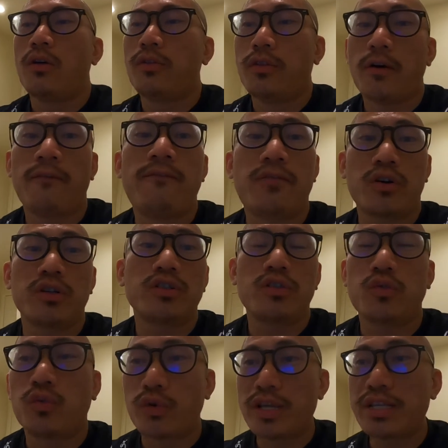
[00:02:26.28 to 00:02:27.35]
The first
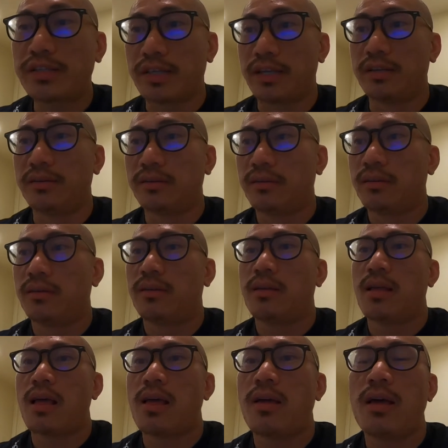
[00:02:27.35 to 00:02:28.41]
reason
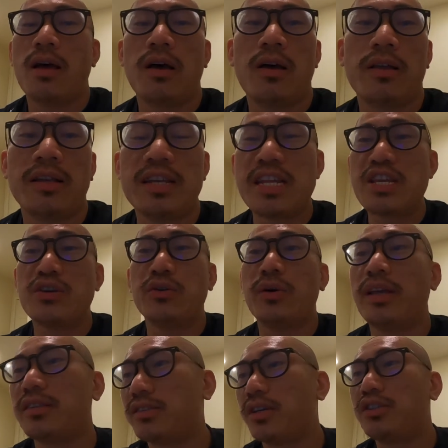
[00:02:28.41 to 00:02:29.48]
NIO
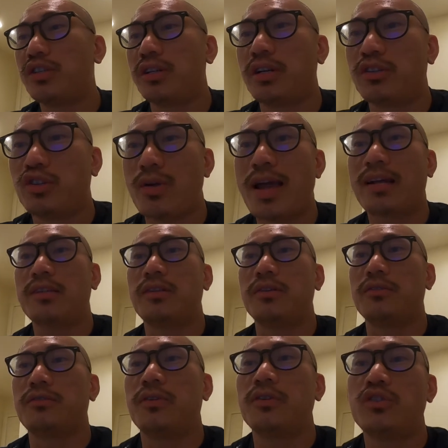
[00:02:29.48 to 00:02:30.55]
is such an
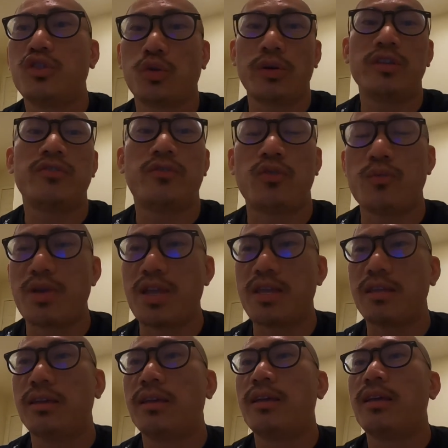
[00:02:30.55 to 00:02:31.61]
attractive choice for
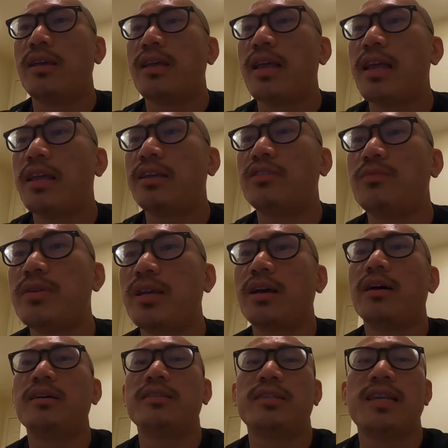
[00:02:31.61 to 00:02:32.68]
me is
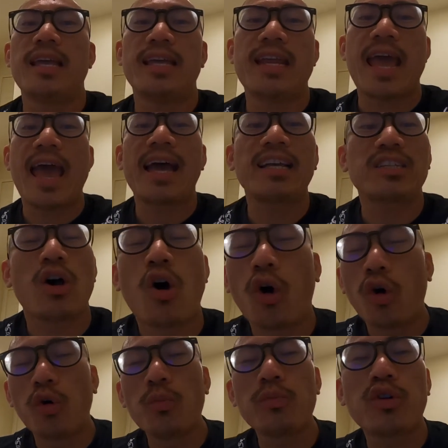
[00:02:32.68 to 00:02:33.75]
because it has
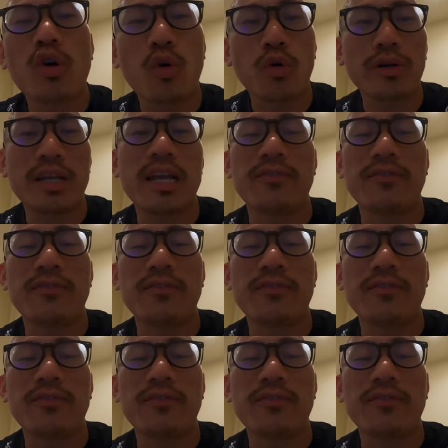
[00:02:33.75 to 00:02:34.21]
home court